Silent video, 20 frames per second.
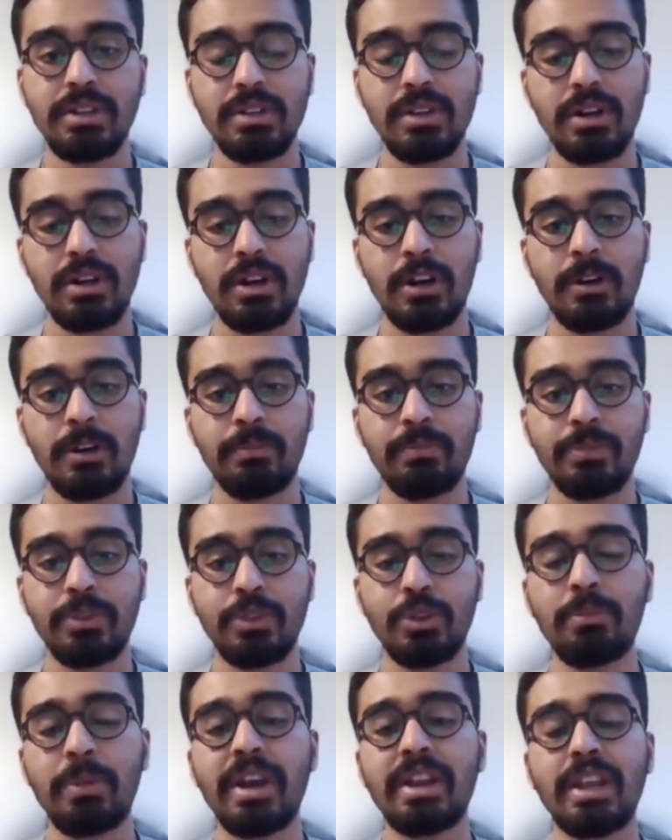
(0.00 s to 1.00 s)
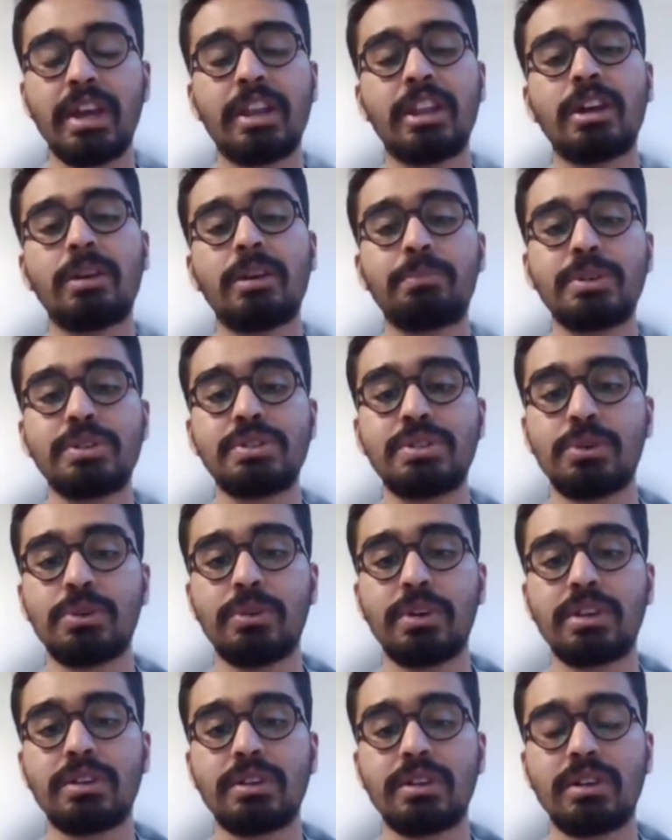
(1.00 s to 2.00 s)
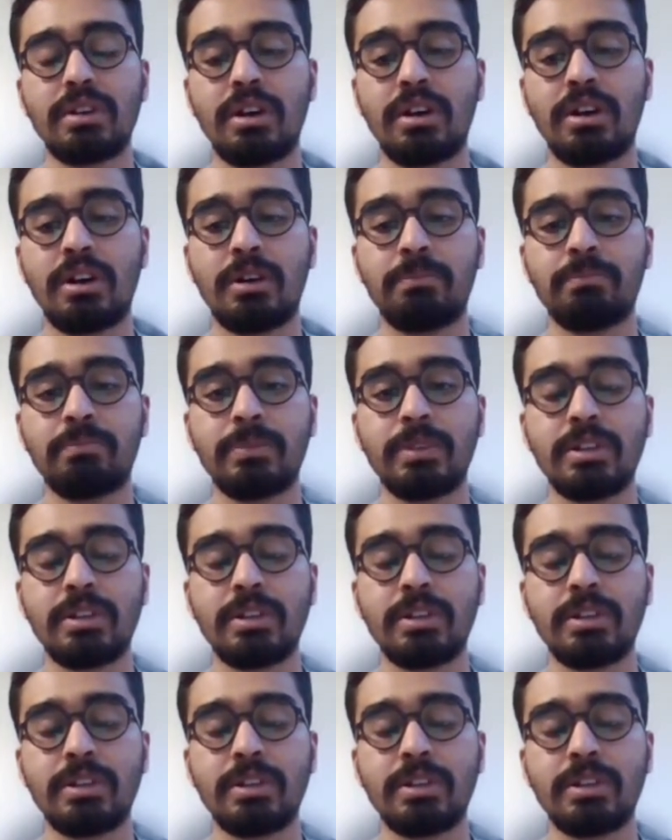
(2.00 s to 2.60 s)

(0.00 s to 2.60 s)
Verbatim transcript: Hmm. Um, you might end up pursuing uh,